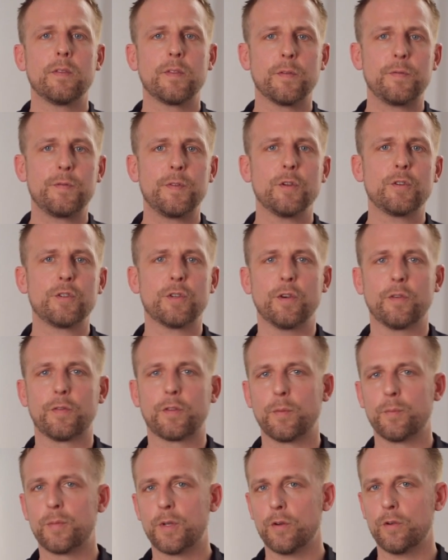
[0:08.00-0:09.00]
the future of
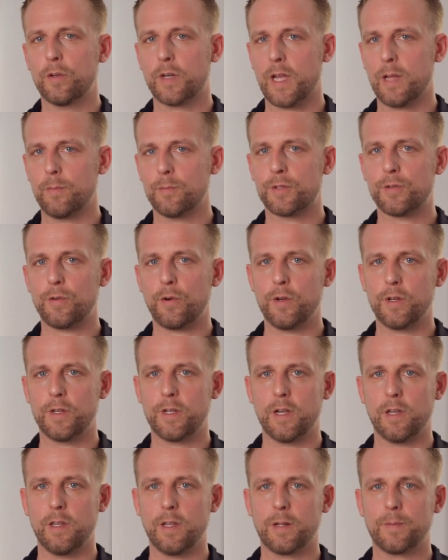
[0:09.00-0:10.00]
computer game
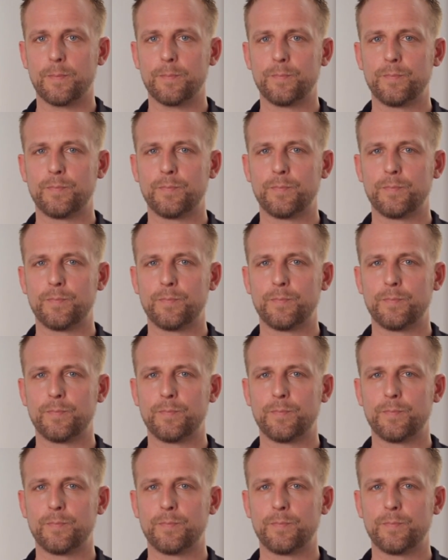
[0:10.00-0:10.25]
storytelling.